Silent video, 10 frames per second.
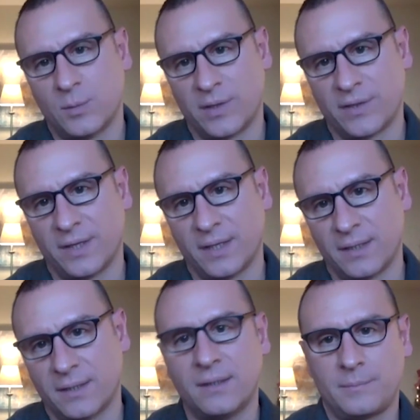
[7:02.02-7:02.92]

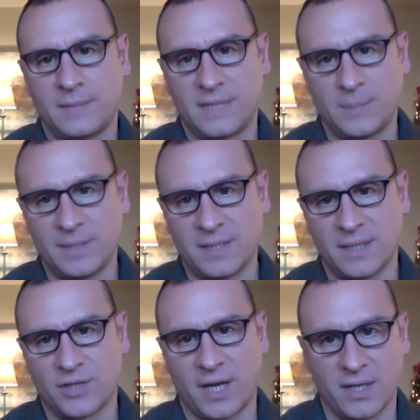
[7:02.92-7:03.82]
within DPT
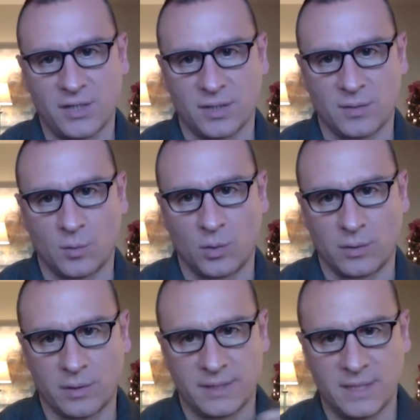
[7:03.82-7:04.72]
education
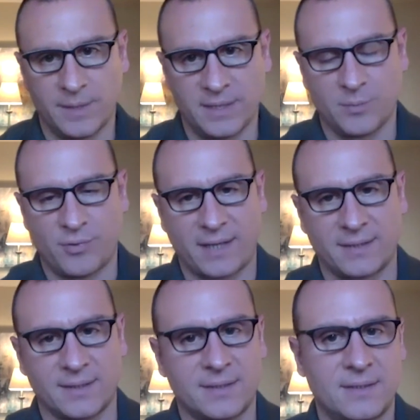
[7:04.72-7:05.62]
or DPT
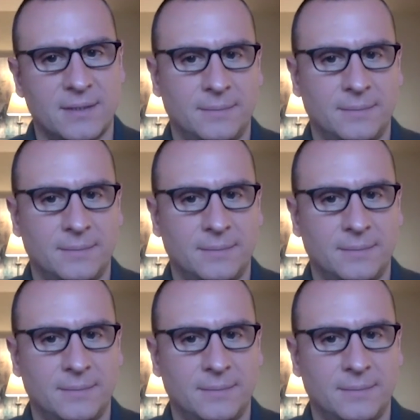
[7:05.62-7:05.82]
practice?